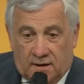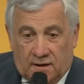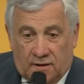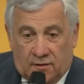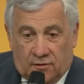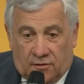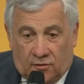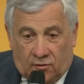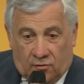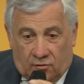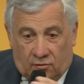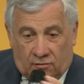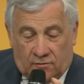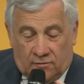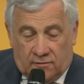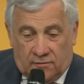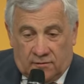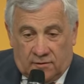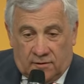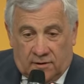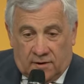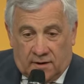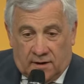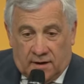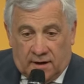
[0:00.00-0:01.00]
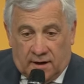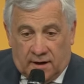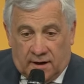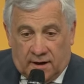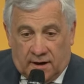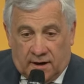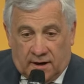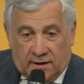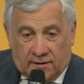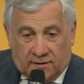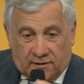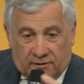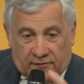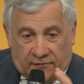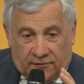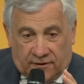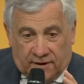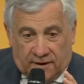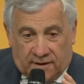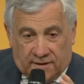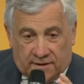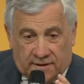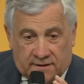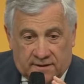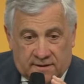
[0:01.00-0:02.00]
through air
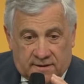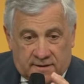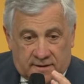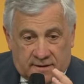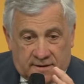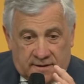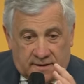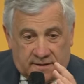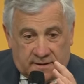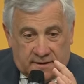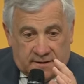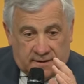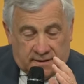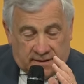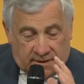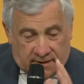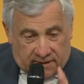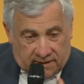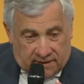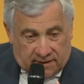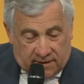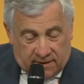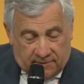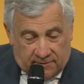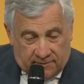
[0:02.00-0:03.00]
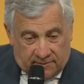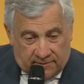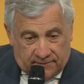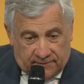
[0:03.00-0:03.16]
defense system.